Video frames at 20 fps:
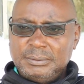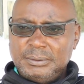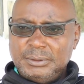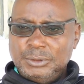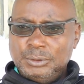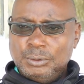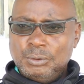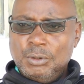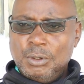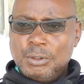
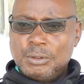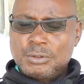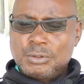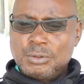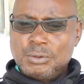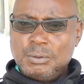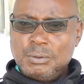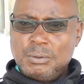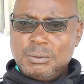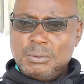you go
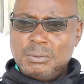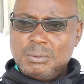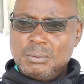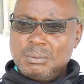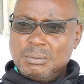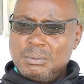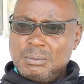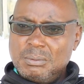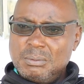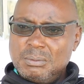to
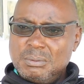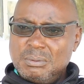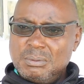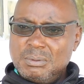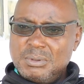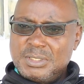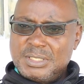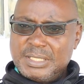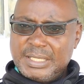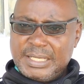
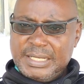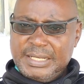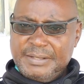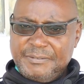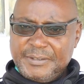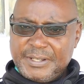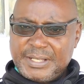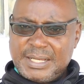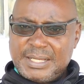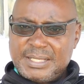
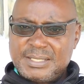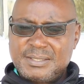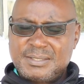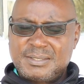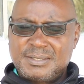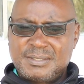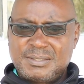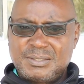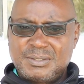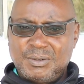
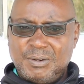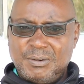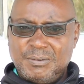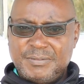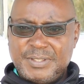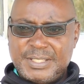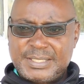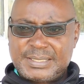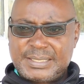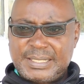significance
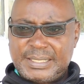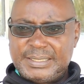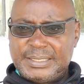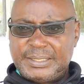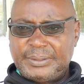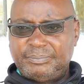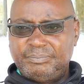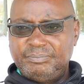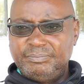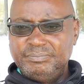of the
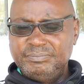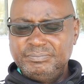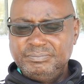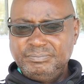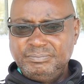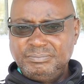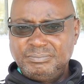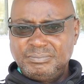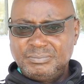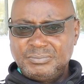study.
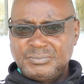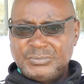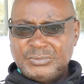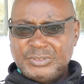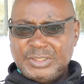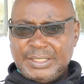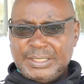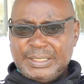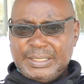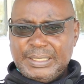
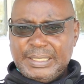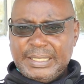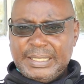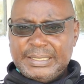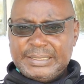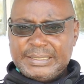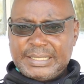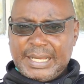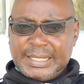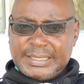
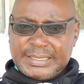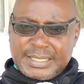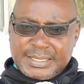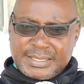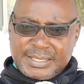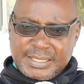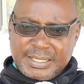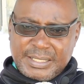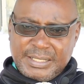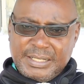And under
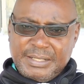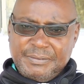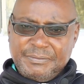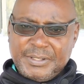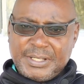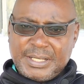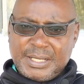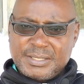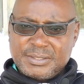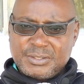
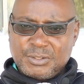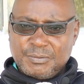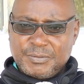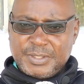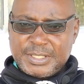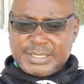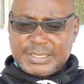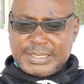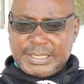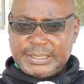significance of
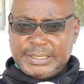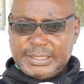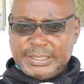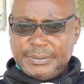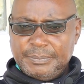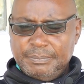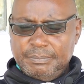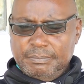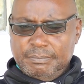the study,